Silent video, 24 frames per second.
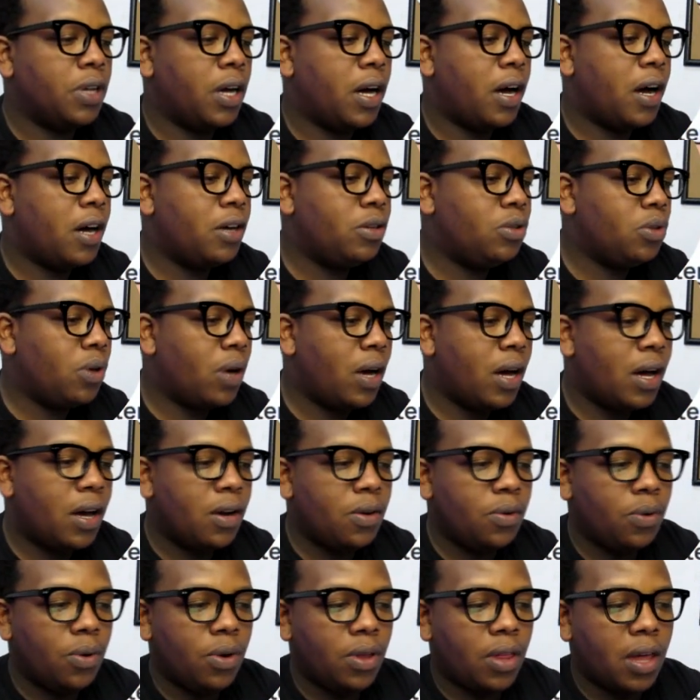How to
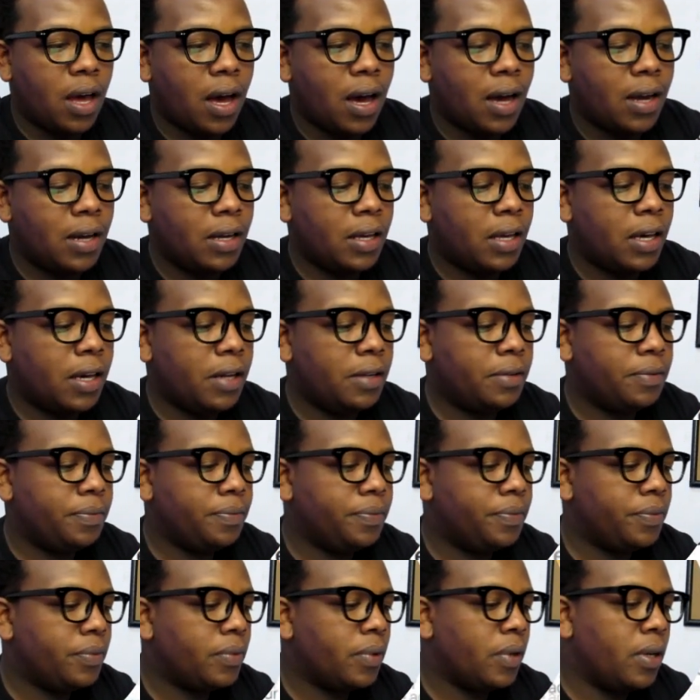earn with Honey Gain?
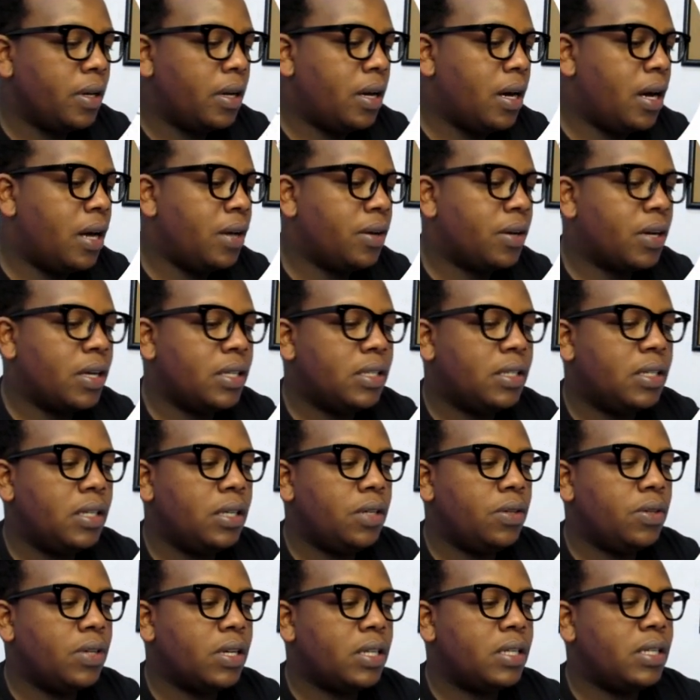You can
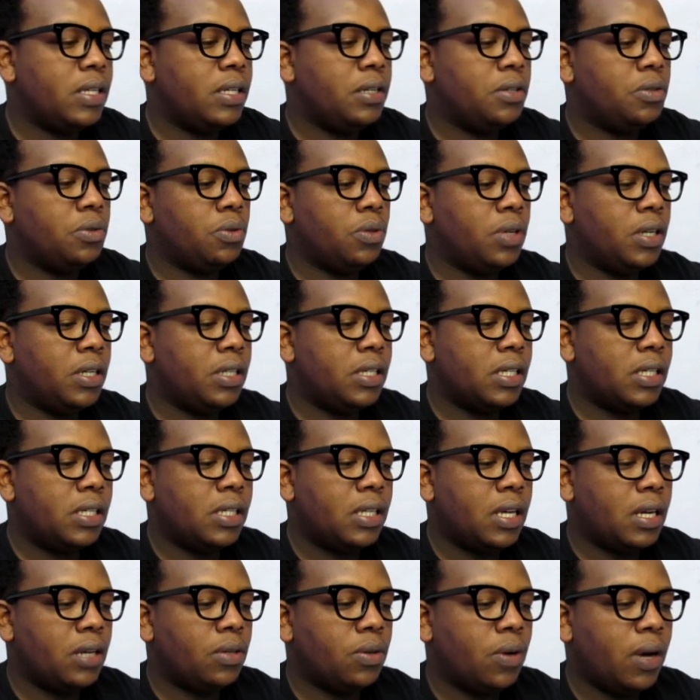see you just need to
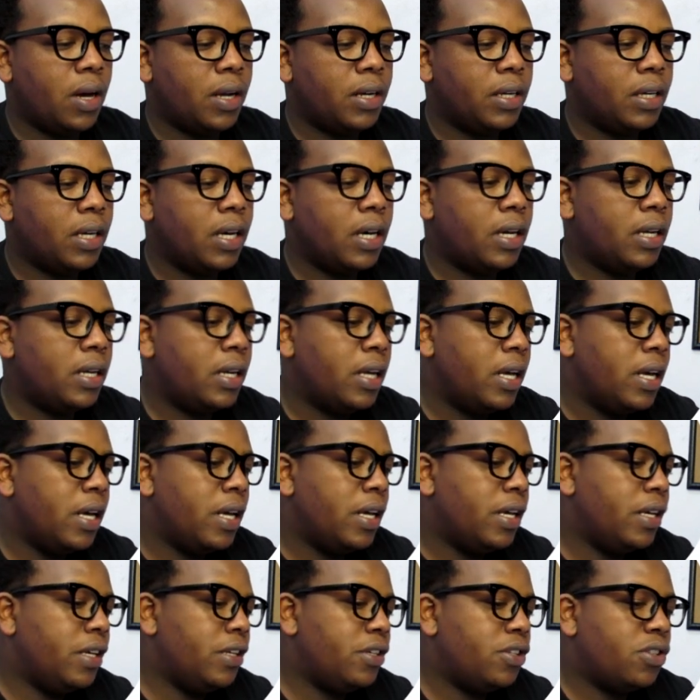register to Honey Gain,
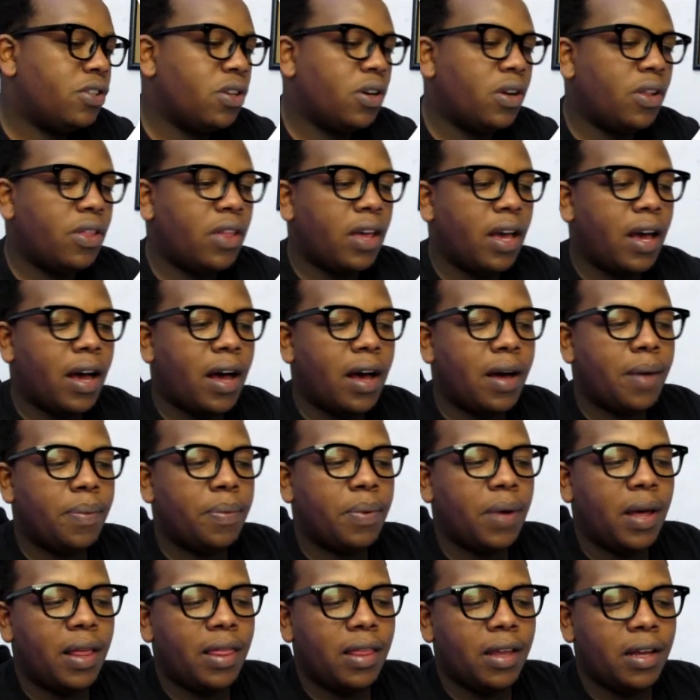install the
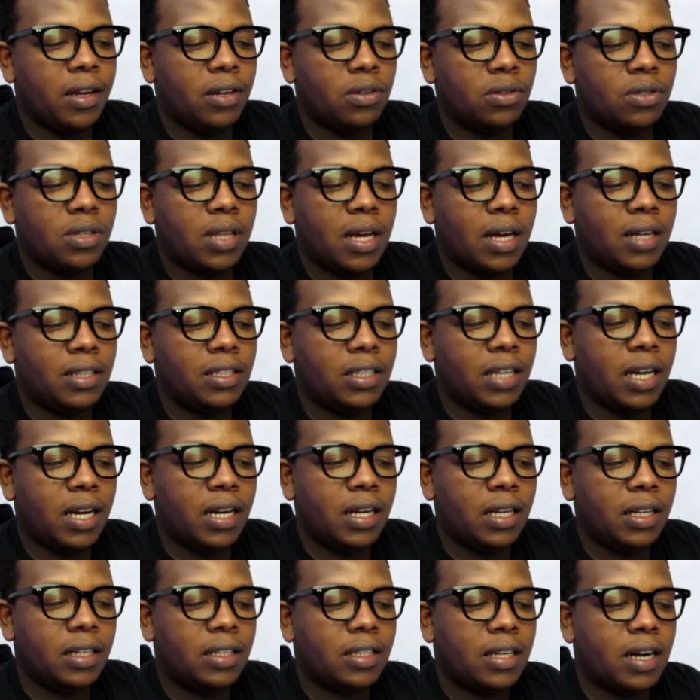app, and then you start
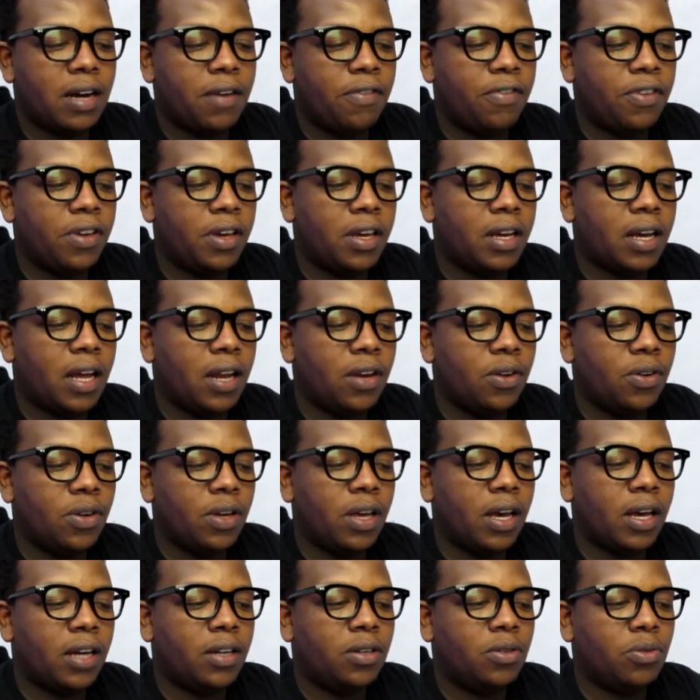sharing traffic and you
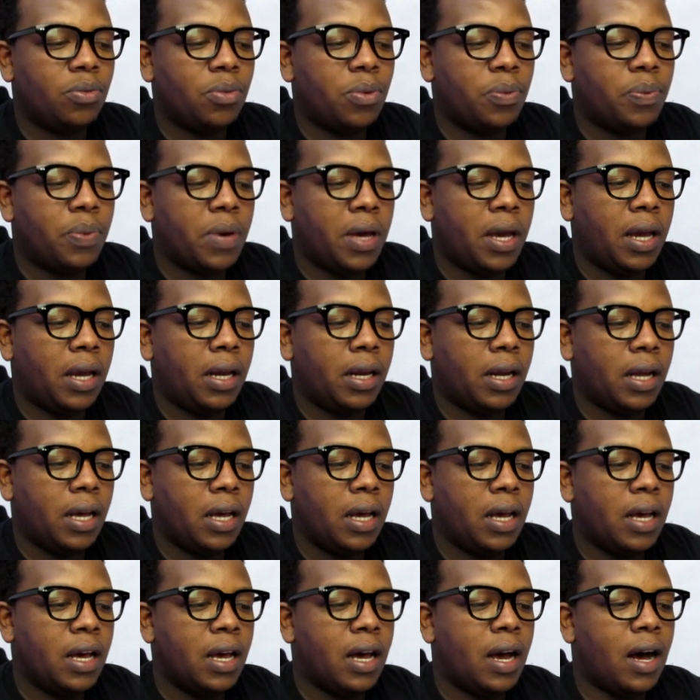get to be paid
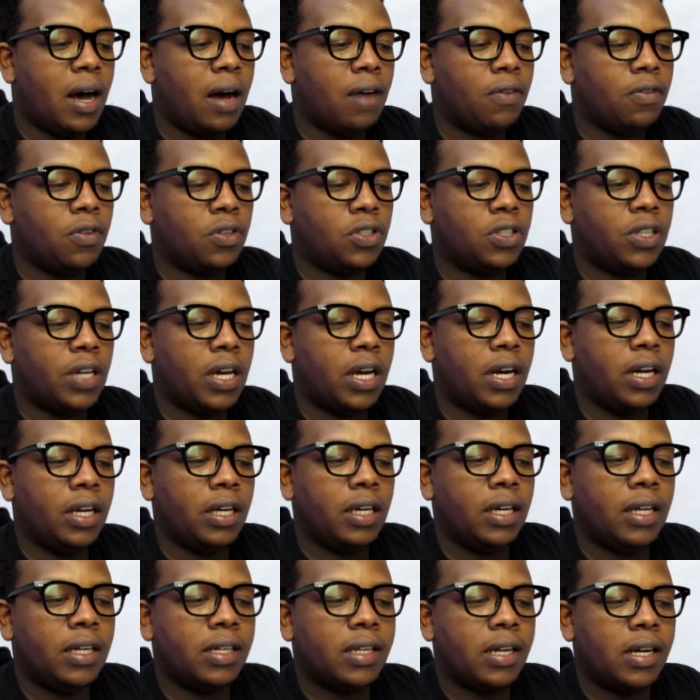for
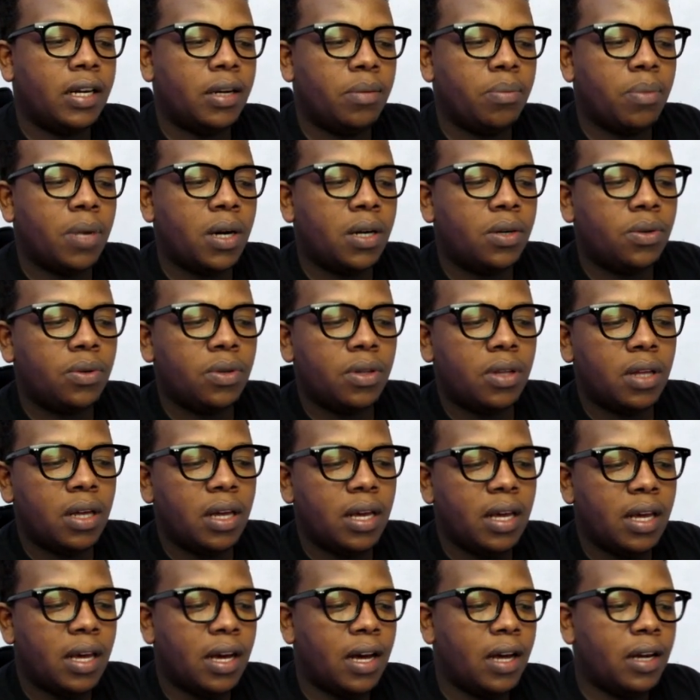sharing internet bandwidth,
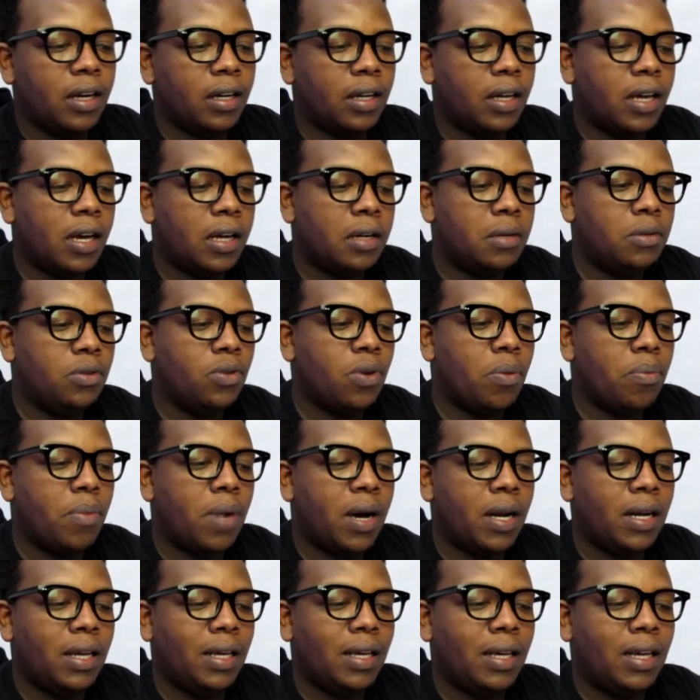and get your
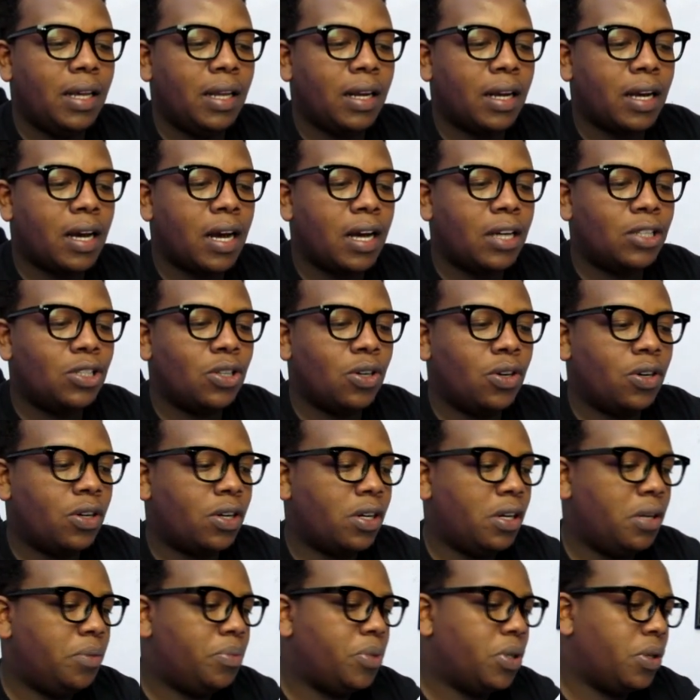money in cash or
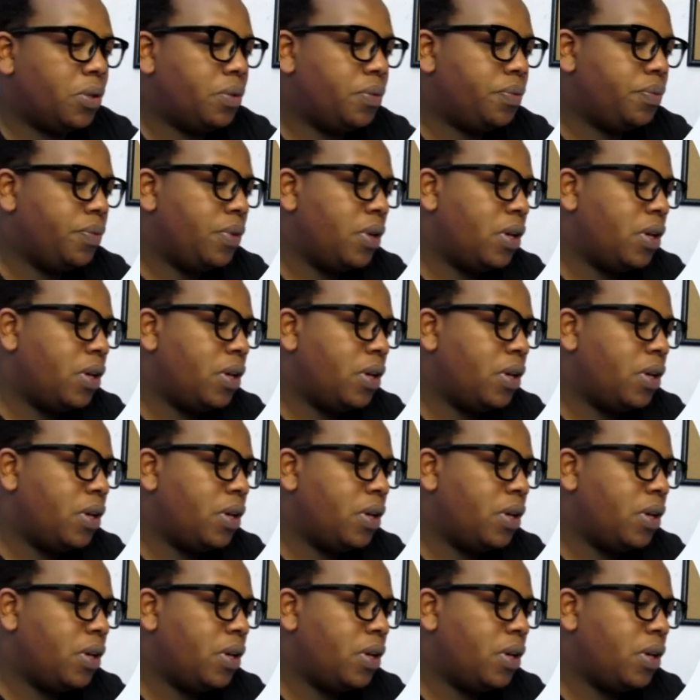crypto.